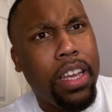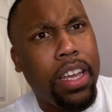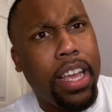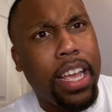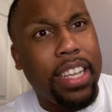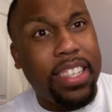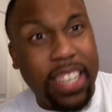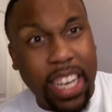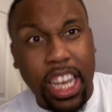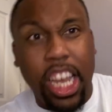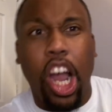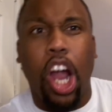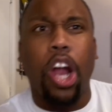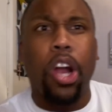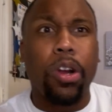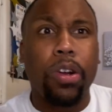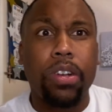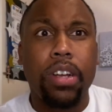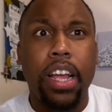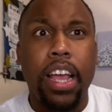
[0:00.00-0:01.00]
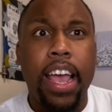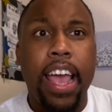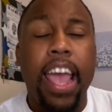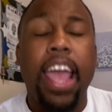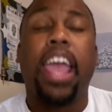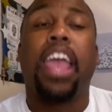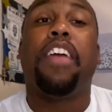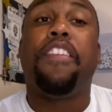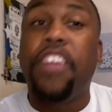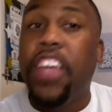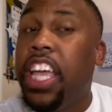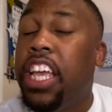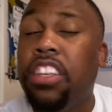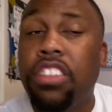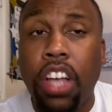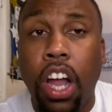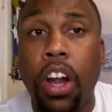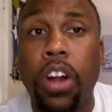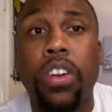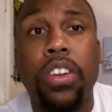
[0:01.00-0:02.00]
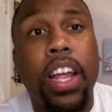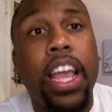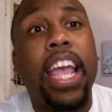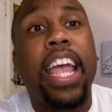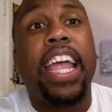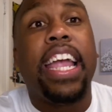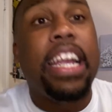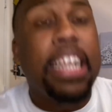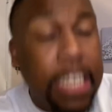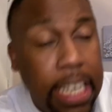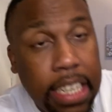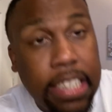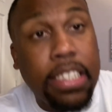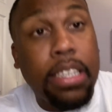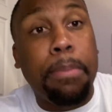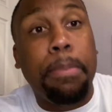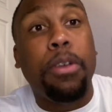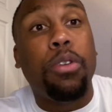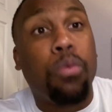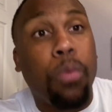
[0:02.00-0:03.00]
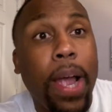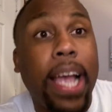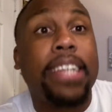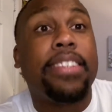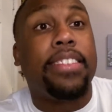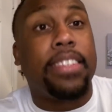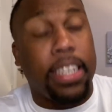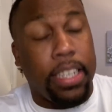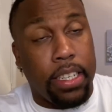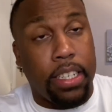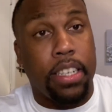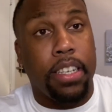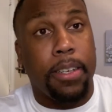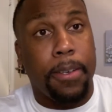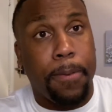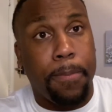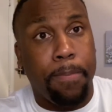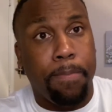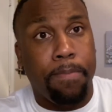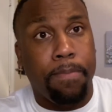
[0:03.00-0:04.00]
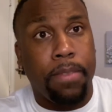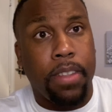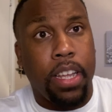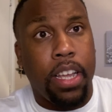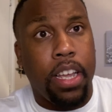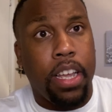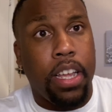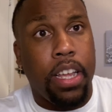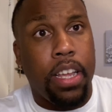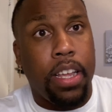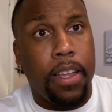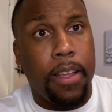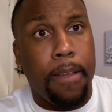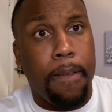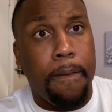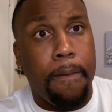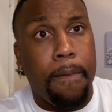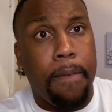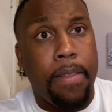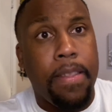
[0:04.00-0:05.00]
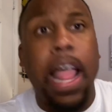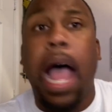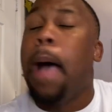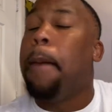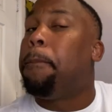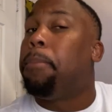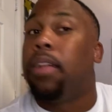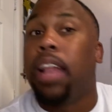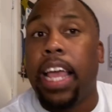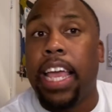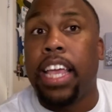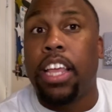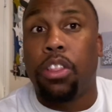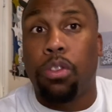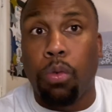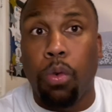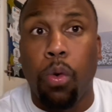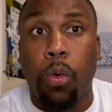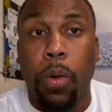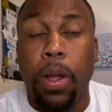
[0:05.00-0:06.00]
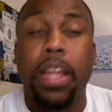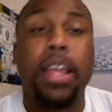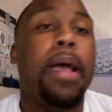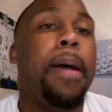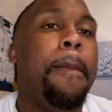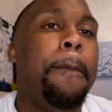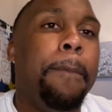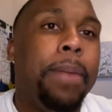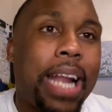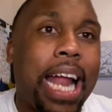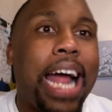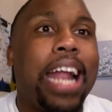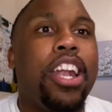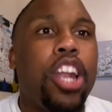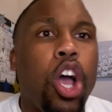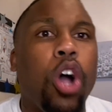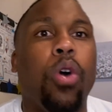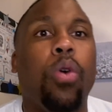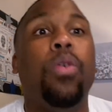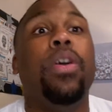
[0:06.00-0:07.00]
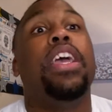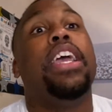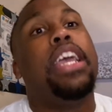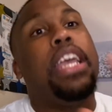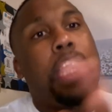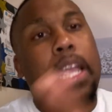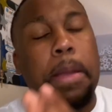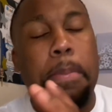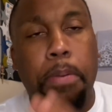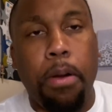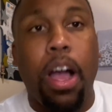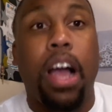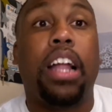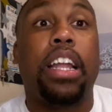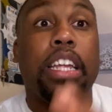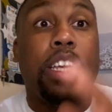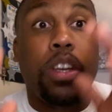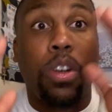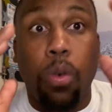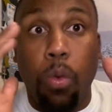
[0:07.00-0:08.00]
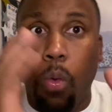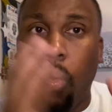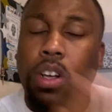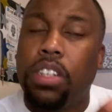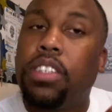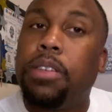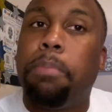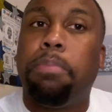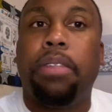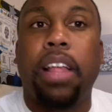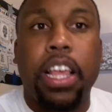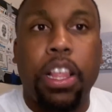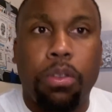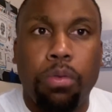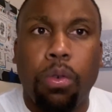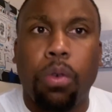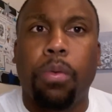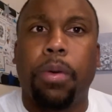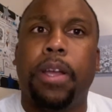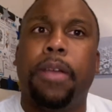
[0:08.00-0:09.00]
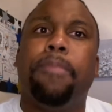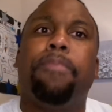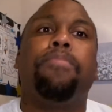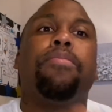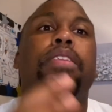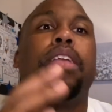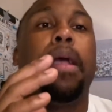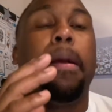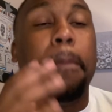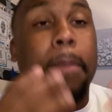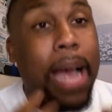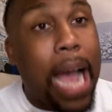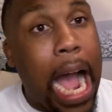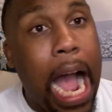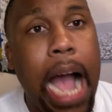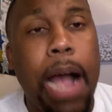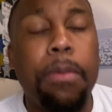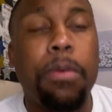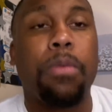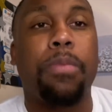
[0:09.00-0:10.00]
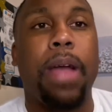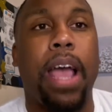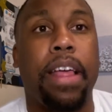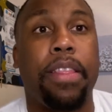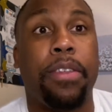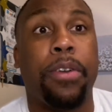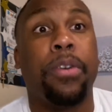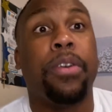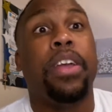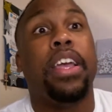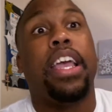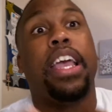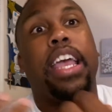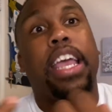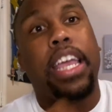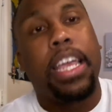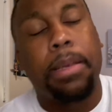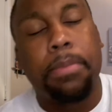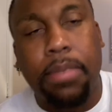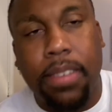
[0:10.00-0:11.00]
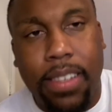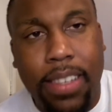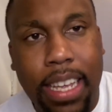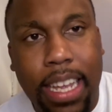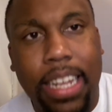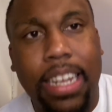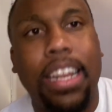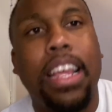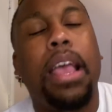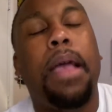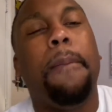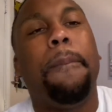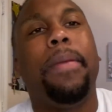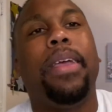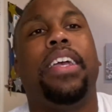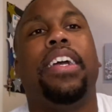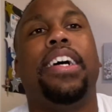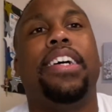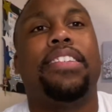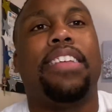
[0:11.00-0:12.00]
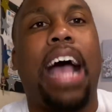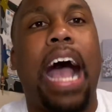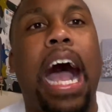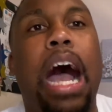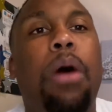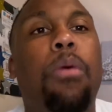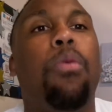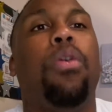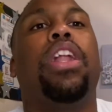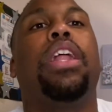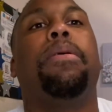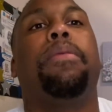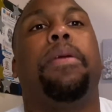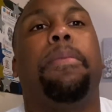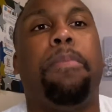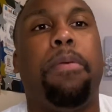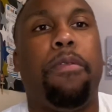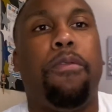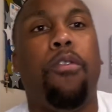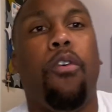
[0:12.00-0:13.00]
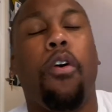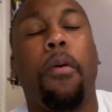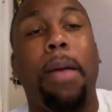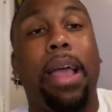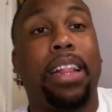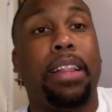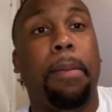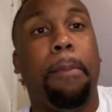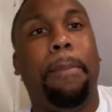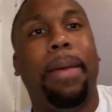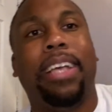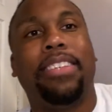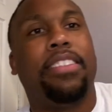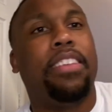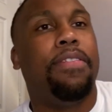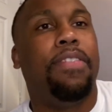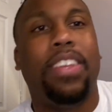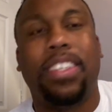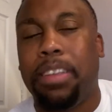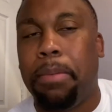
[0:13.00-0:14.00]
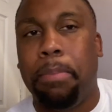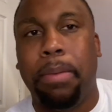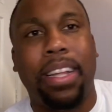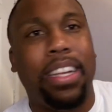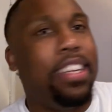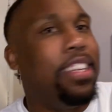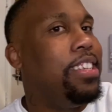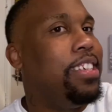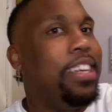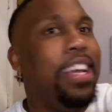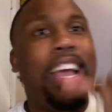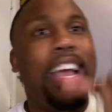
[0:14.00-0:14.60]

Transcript: Is he hurt? If he's hurt, he needs to be resting, not playing through it. But I know he probably wants to play through it. But I would rather him sit, because I want him to perform at the best of his ability,